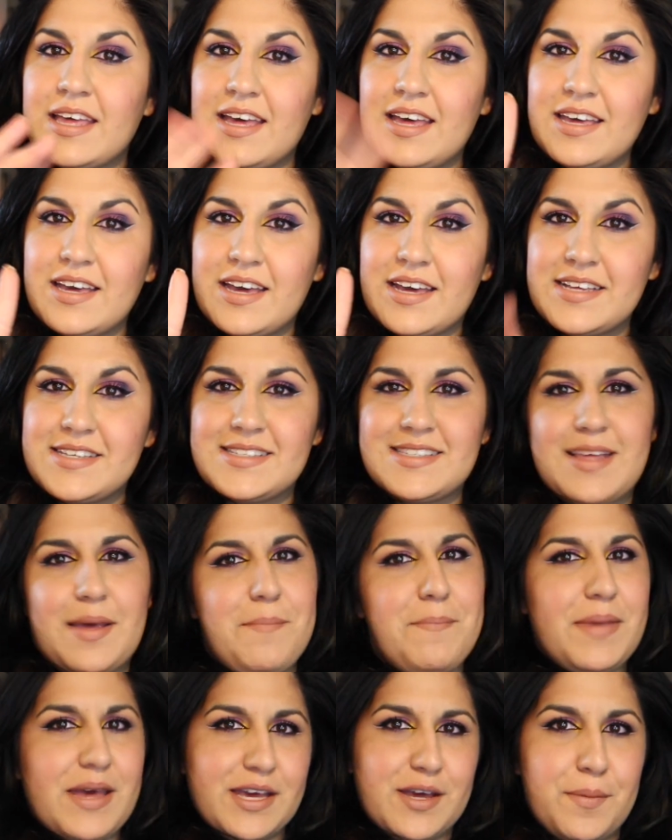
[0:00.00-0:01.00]
Hi guys,
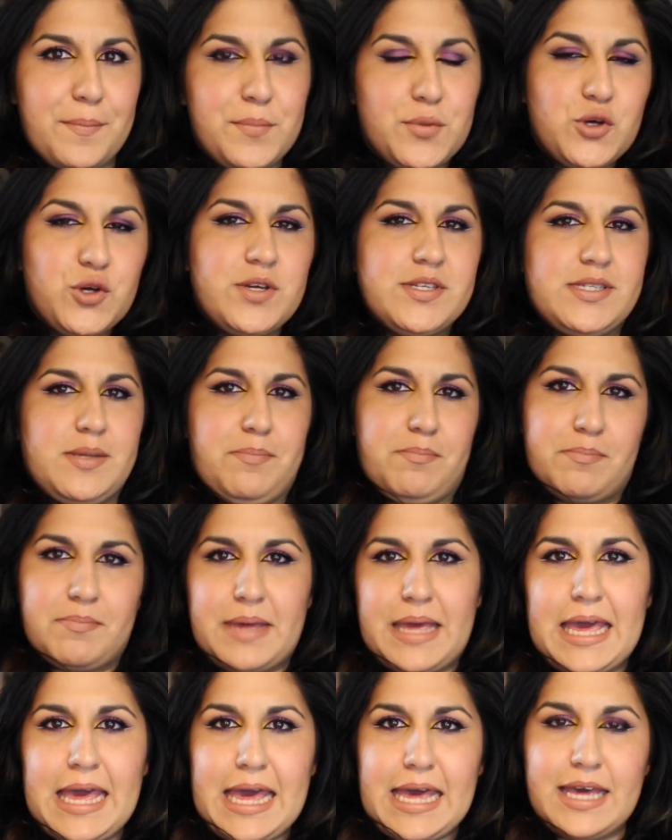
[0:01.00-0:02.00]
Becca Boogs
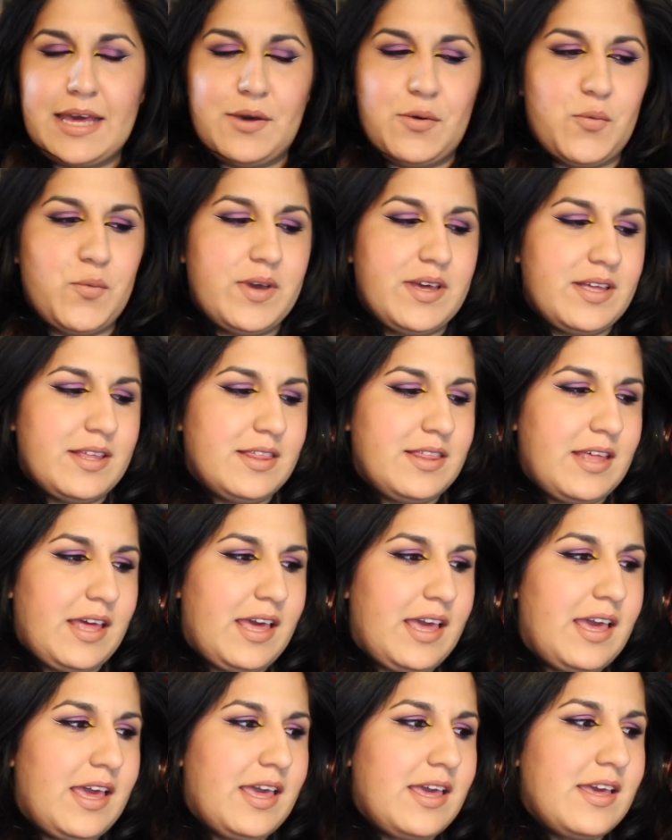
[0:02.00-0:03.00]
back with
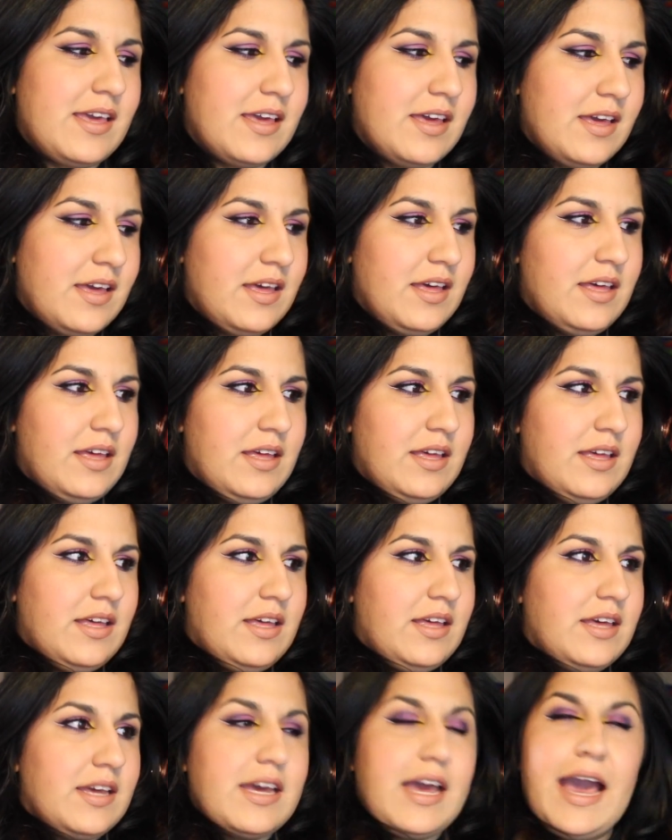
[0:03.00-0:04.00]
a
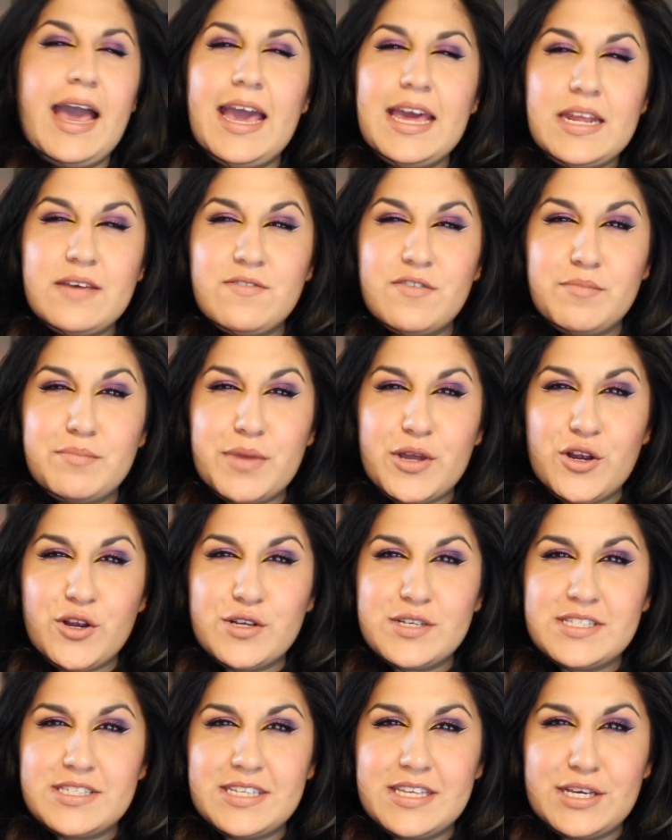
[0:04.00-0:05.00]
kind of
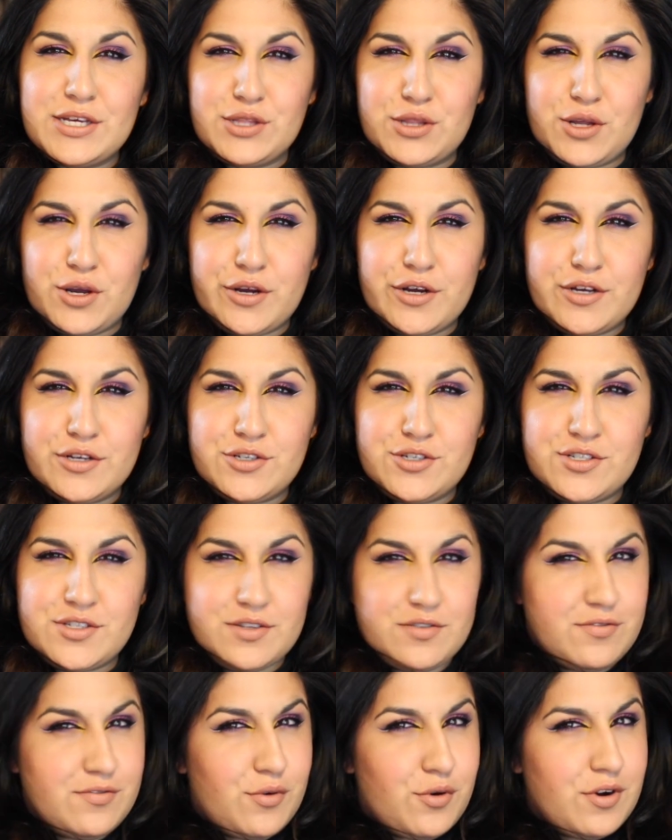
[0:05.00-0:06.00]
embarrassing large
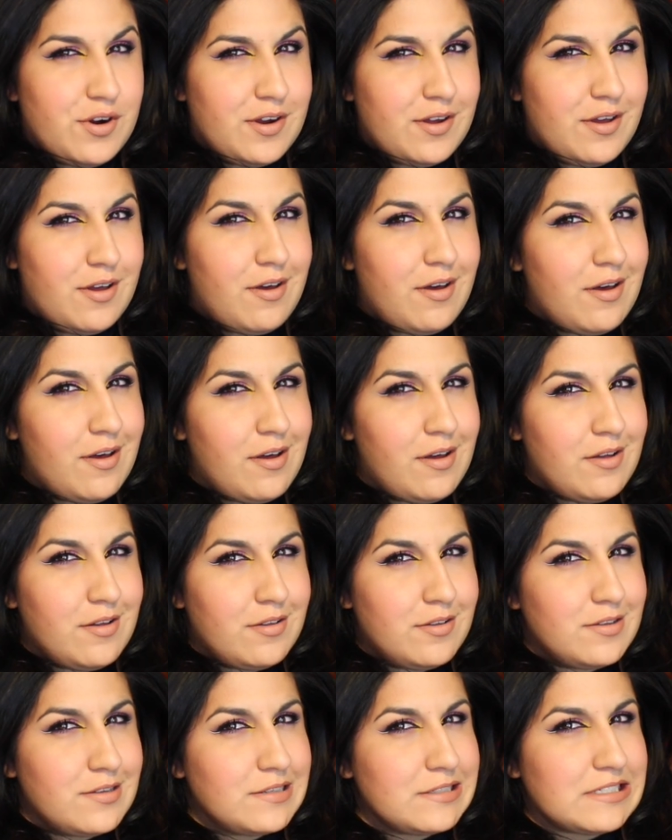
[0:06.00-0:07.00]
Sephora
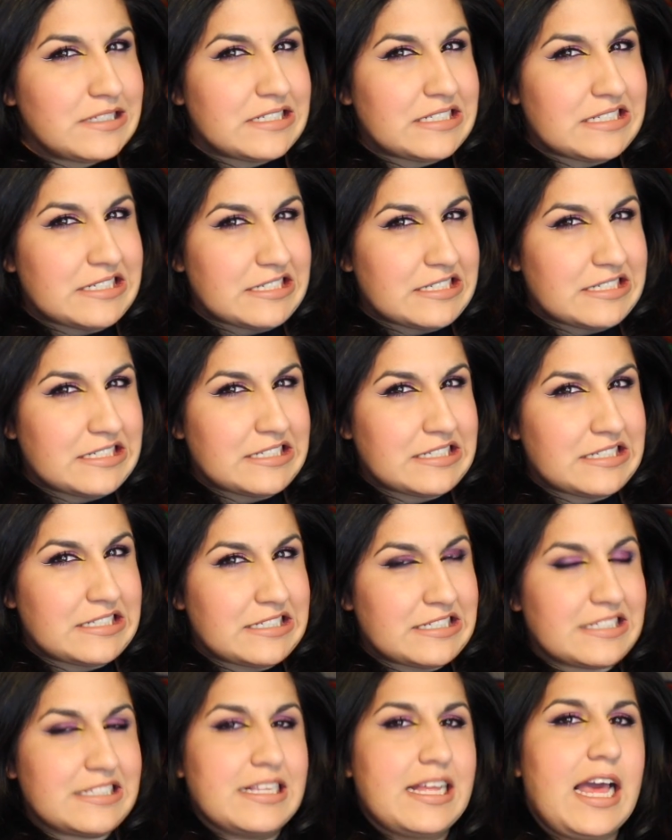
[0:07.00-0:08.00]
haul.
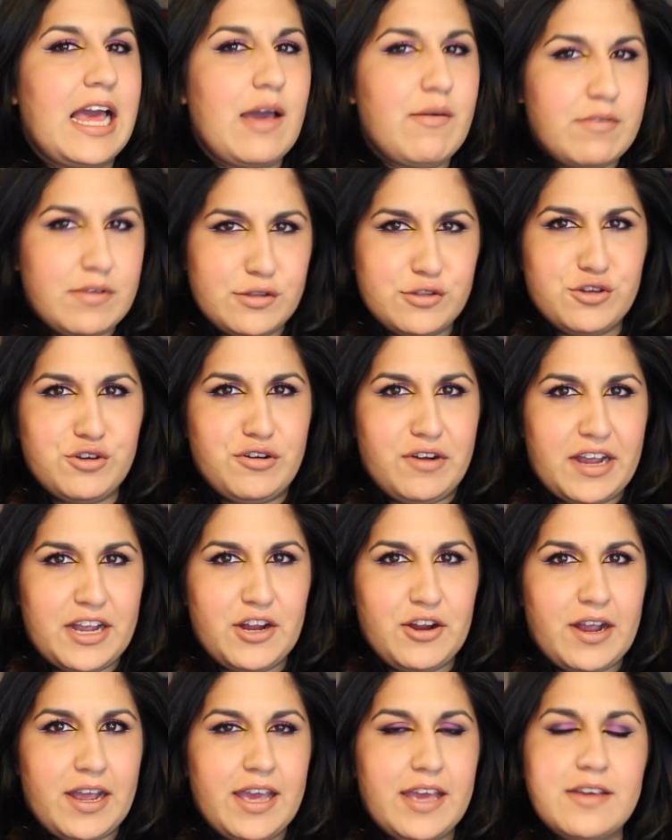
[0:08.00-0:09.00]
I went a little
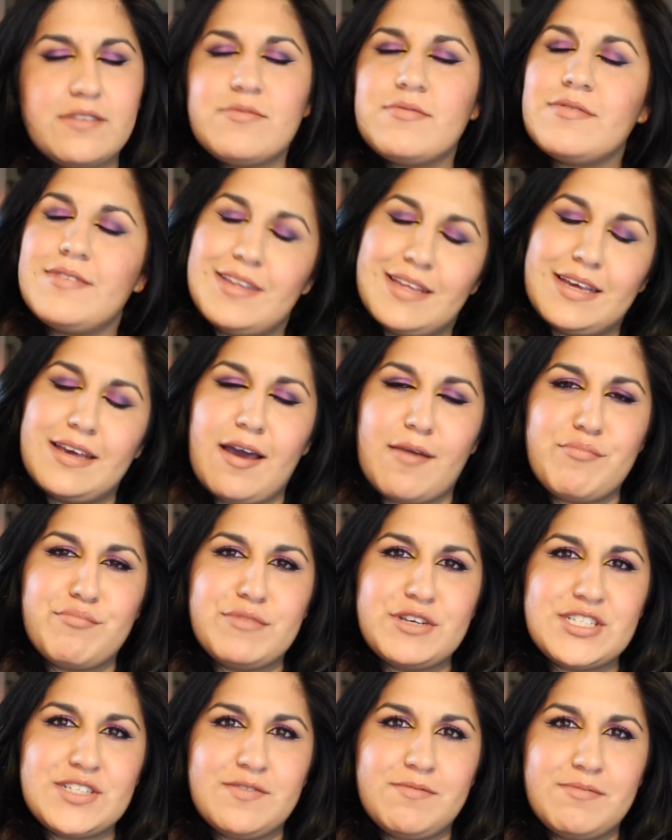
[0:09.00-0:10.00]
cray cray, got
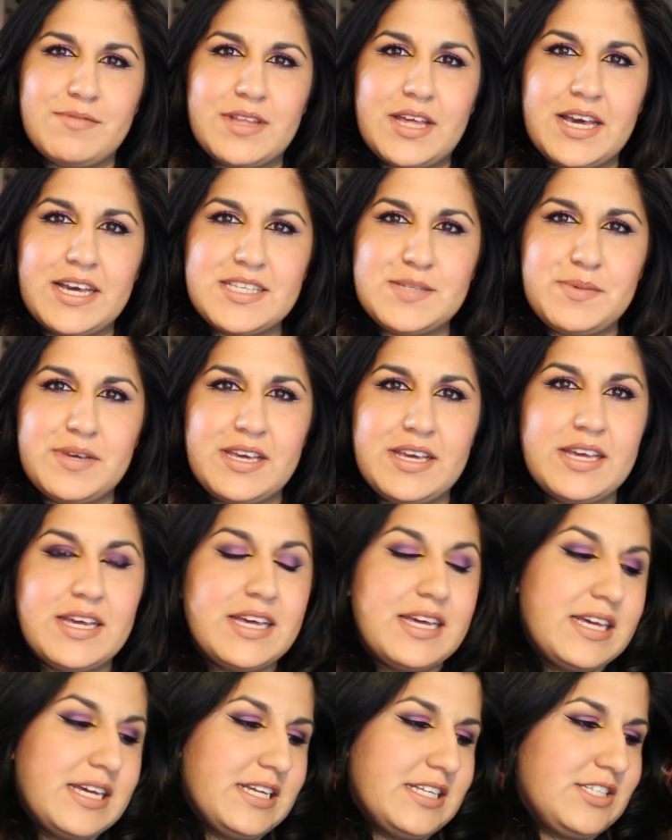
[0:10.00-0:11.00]
permission from the husby
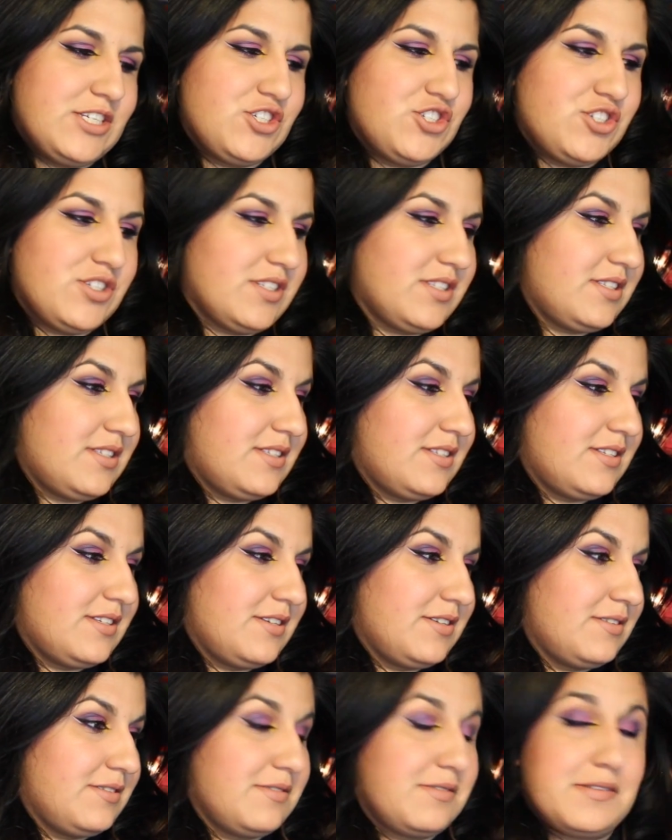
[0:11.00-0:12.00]
to
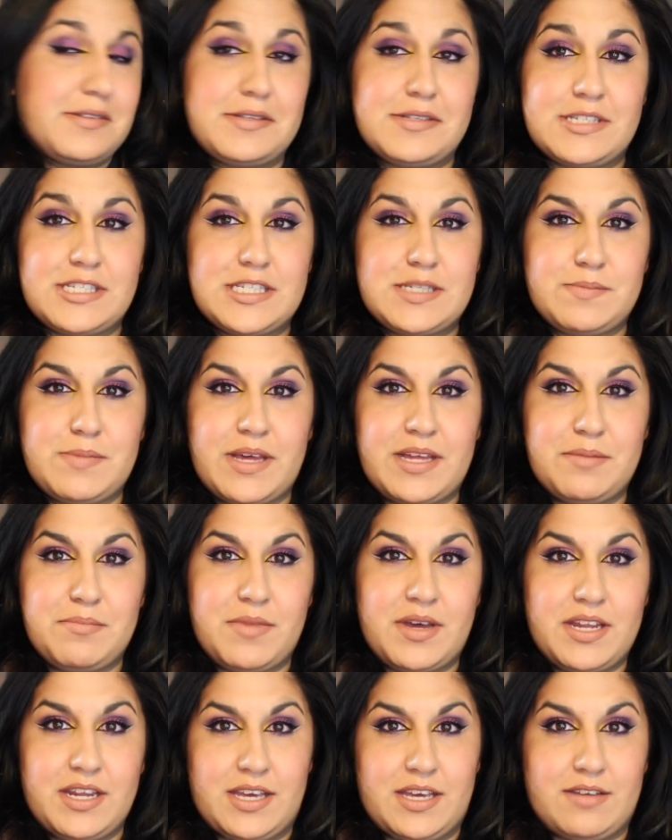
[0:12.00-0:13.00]
just
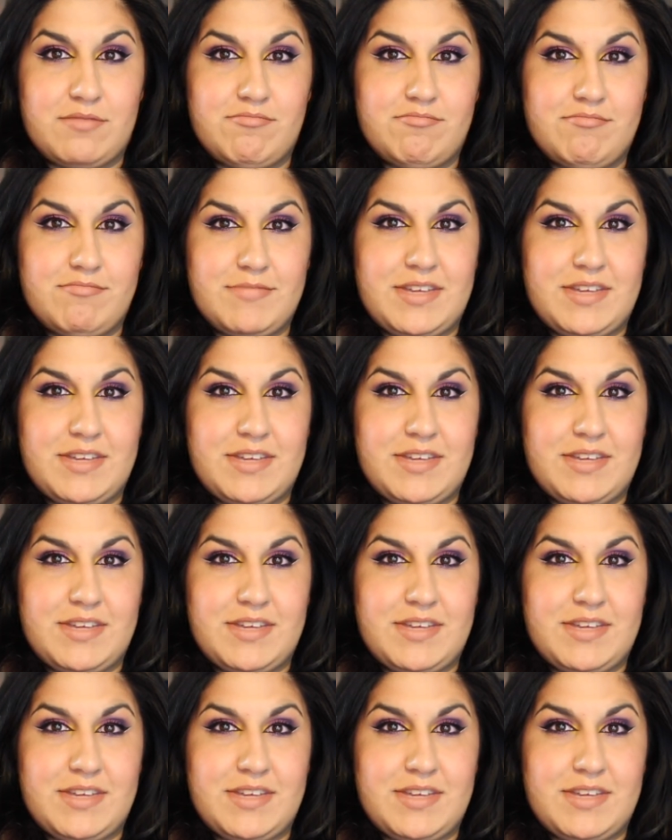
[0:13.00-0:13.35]
spend money.